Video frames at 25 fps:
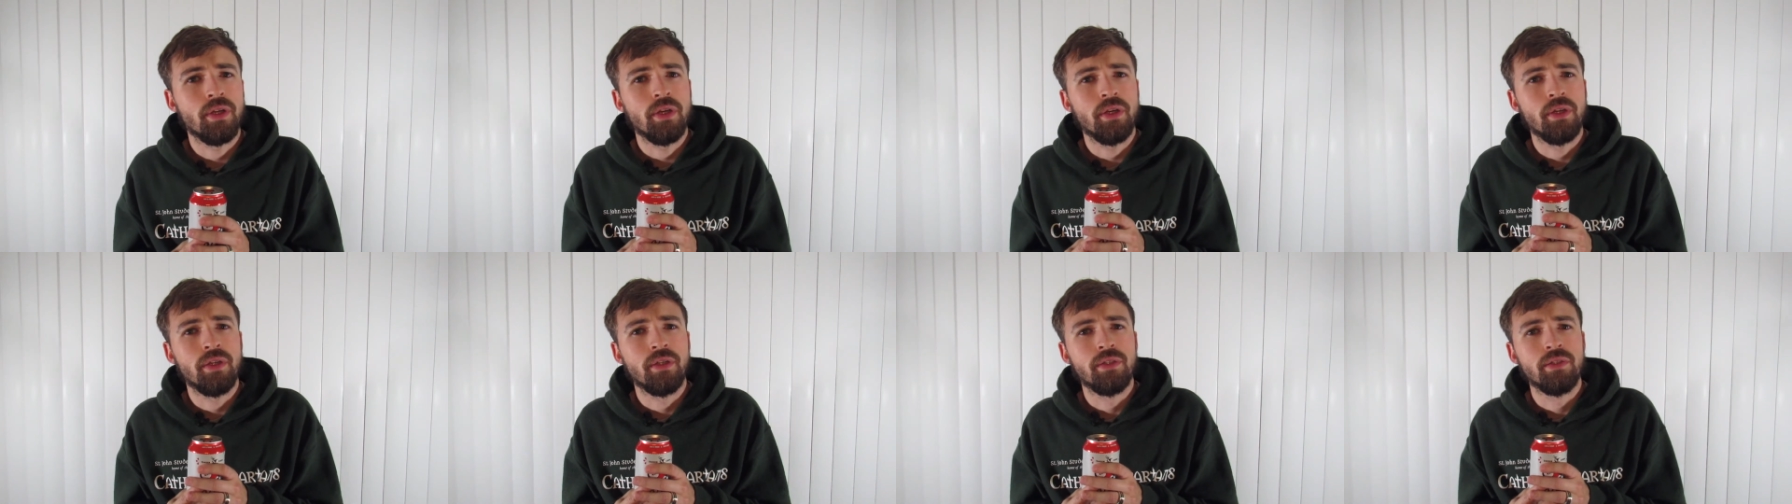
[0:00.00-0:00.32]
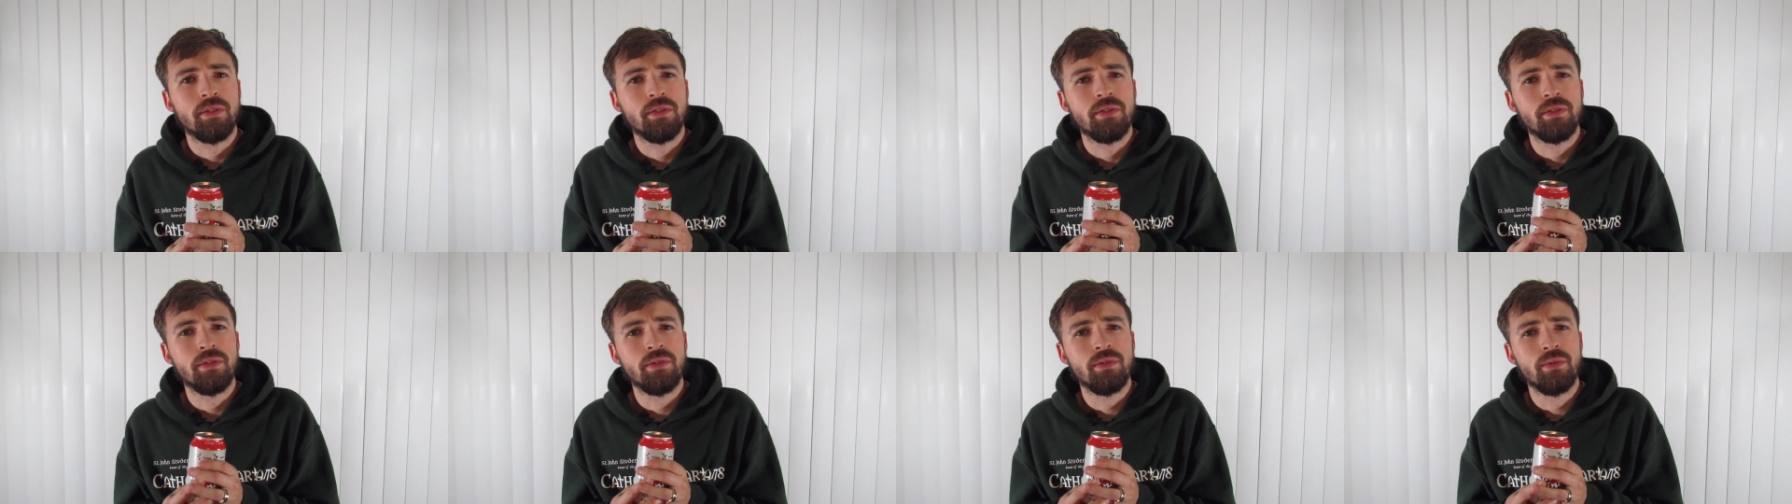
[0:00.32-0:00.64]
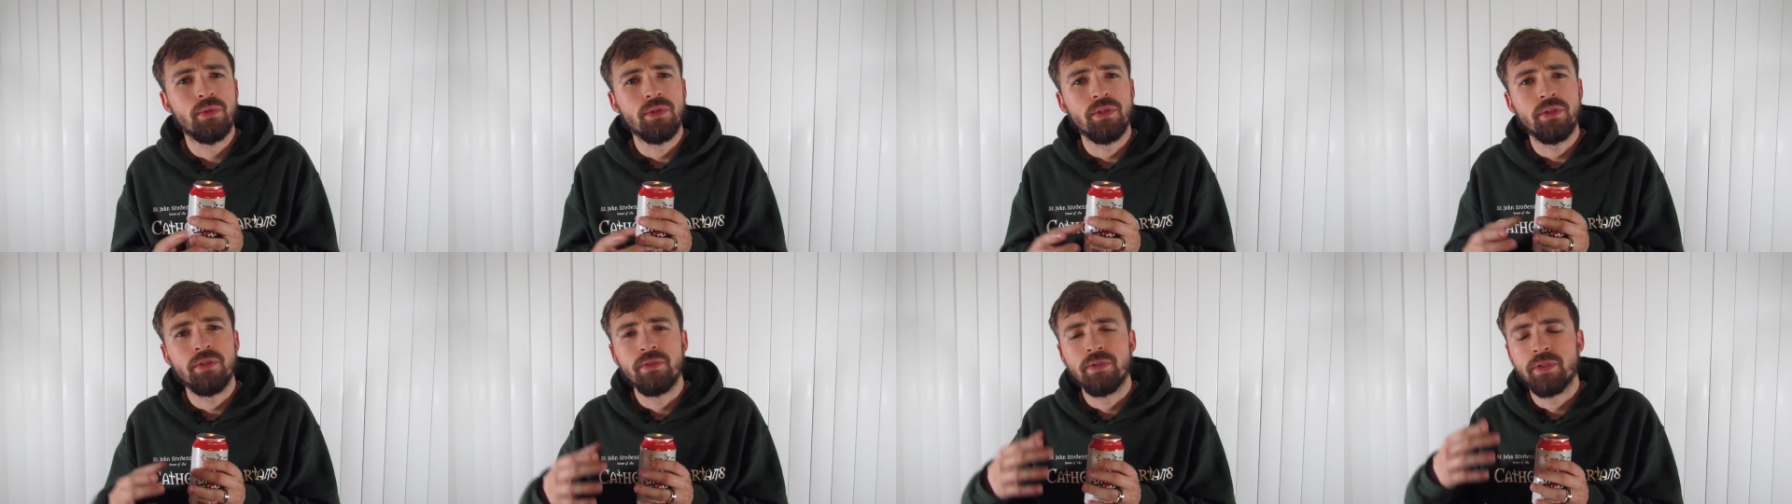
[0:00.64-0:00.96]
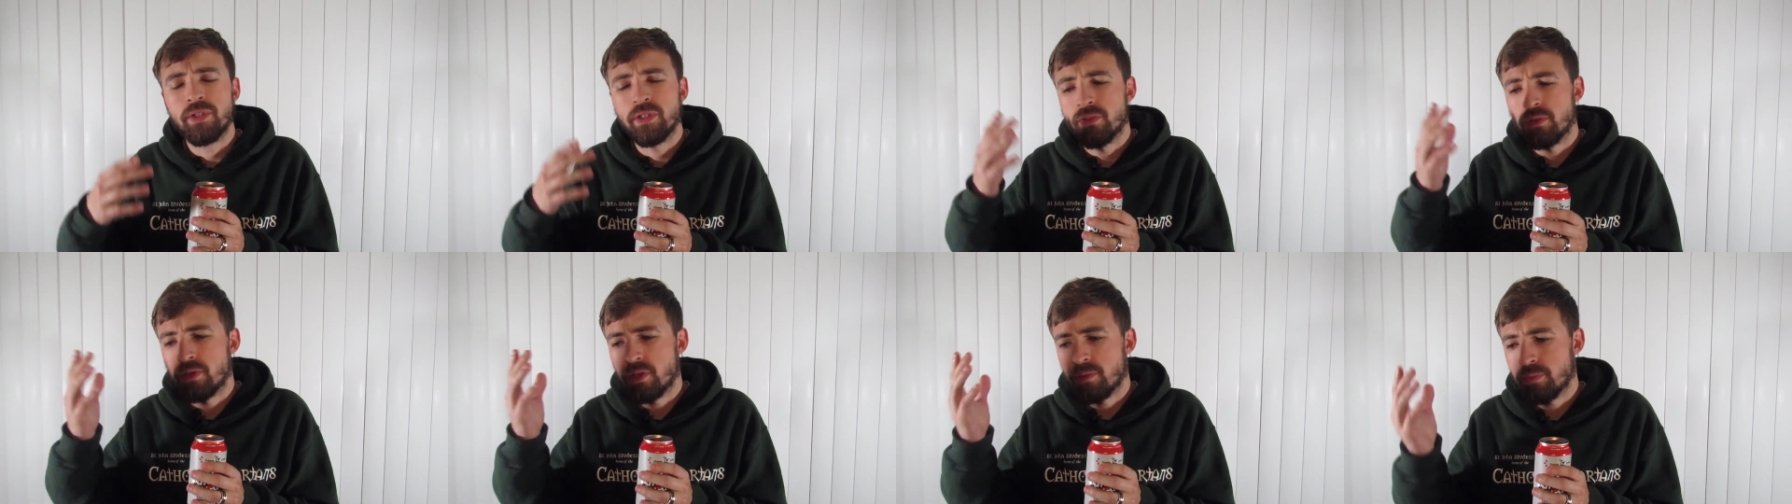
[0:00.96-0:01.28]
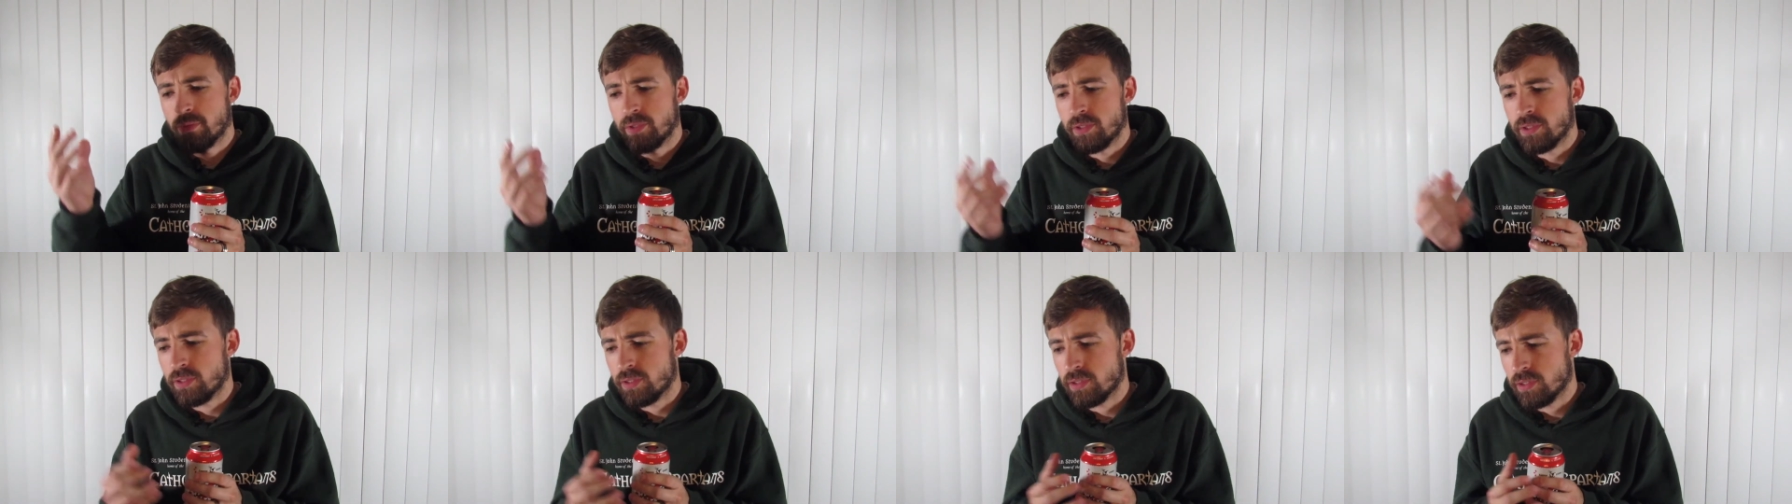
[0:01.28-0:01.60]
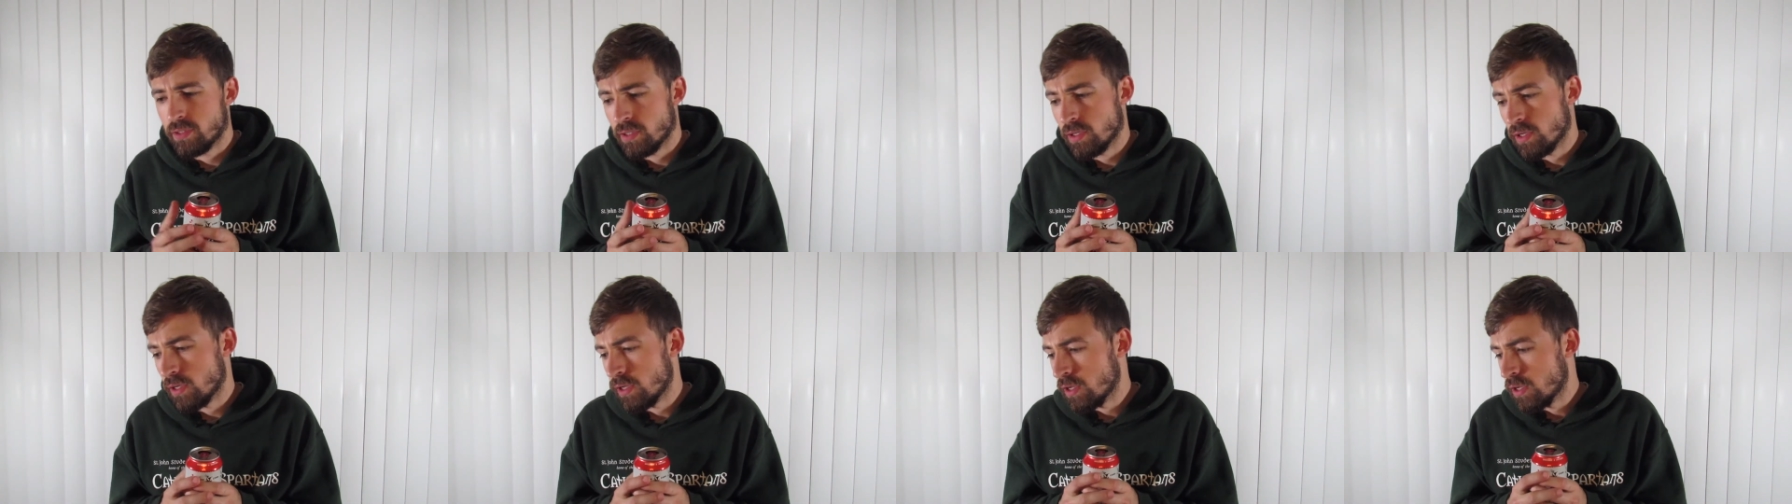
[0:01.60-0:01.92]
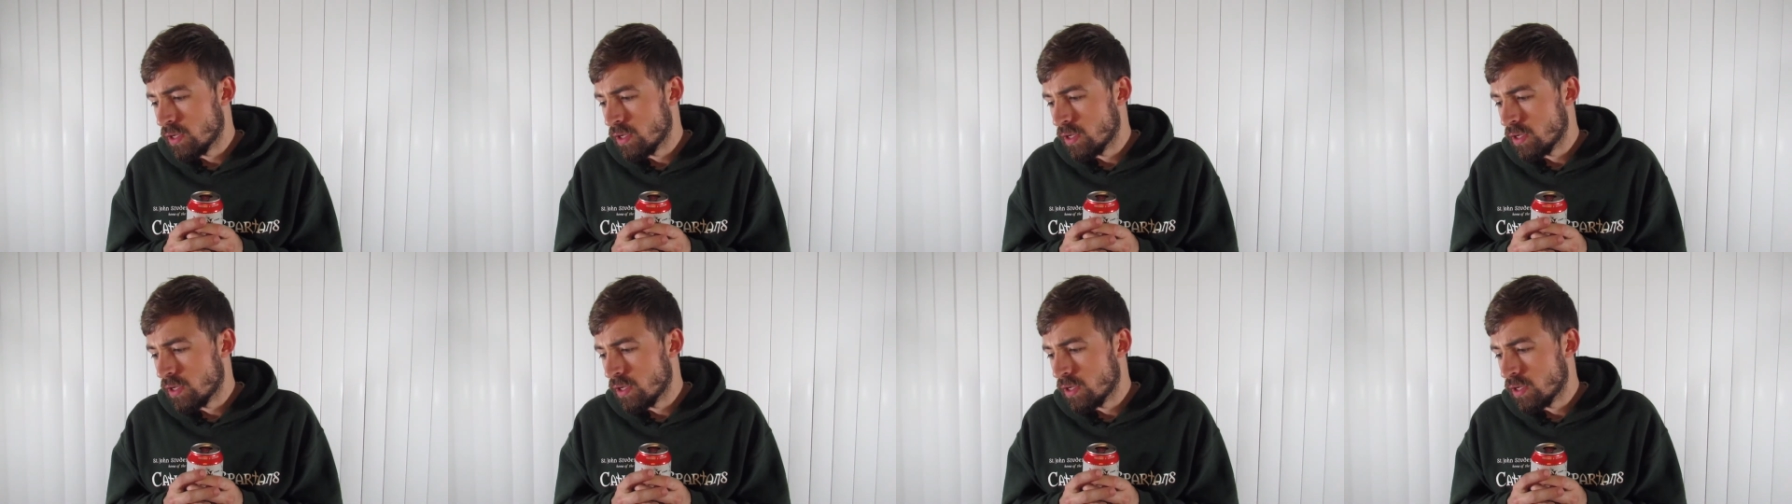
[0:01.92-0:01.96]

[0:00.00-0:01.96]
And north of Grand Rapids